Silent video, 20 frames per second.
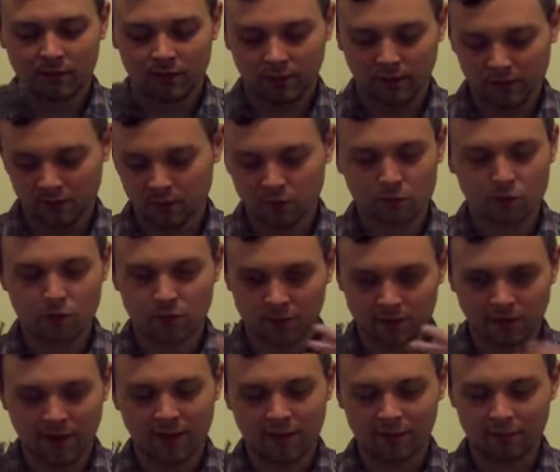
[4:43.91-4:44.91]
And so it's just
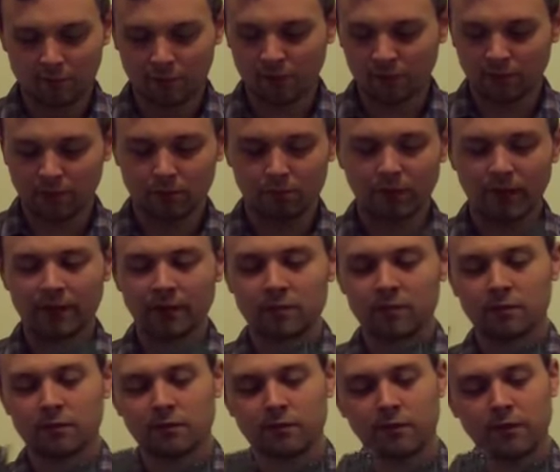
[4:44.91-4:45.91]
kind of built up
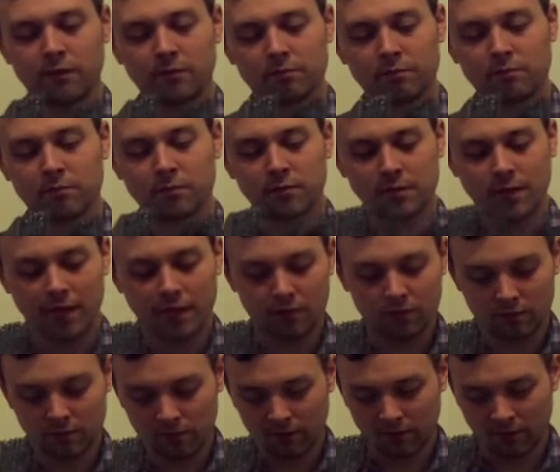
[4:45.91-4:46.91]
layers of
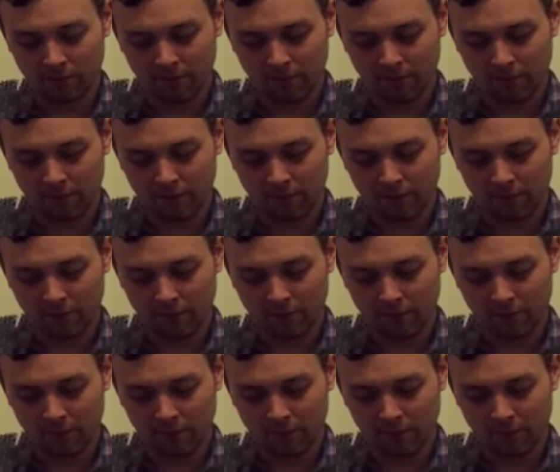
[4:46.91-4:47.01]
sounds.